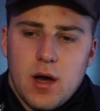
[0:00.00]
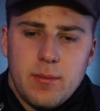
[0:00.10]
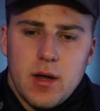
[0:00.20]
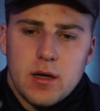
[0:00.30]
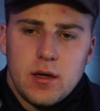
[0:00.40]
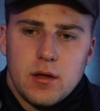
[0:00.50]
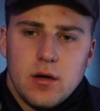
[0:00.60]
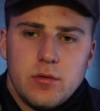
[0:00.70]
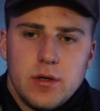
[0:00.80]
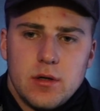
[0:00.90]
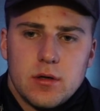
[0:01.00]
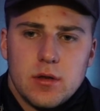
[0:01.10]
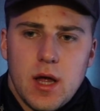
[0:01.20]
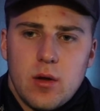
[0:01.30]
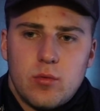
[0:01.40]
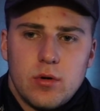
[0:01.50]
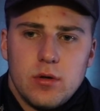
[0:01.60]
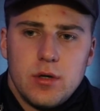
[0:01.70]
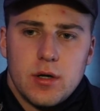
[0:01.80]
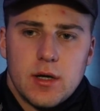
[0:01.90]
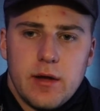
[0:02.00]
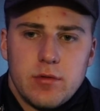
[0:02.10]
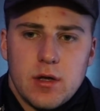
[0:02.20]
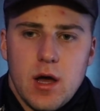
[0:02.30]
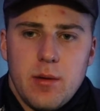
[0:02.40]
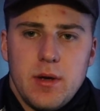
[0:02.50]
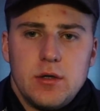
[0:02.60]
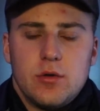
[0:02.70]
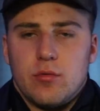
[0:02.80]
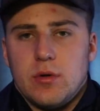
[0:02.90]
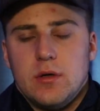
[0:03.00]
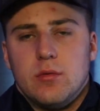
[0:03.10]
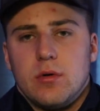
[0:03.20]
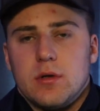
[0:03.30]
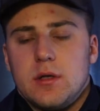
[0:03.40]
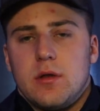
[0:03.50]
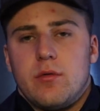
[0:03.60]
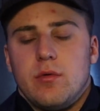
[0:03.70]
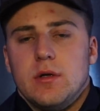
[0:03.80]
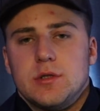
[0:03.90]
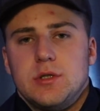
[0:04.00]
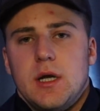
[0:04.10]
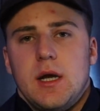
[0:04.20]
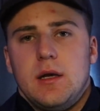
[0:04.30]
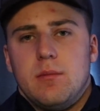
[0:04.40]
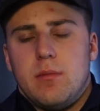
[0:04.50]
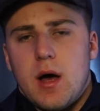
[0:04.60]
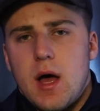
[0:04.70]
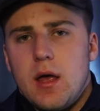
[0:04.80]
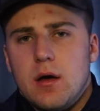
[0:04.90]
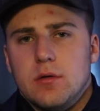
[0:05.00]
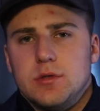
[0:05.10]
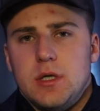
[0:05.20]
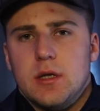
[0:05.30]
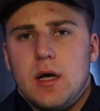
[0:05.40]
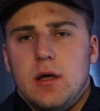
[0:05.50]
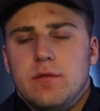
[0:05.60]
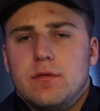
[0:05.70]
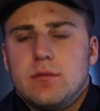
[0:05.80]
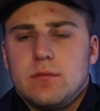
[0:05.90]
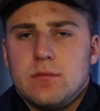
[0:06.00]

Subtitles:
I'm not going to go into your clown world. You're going to have to come into the real world, into the real shit, into my OG life.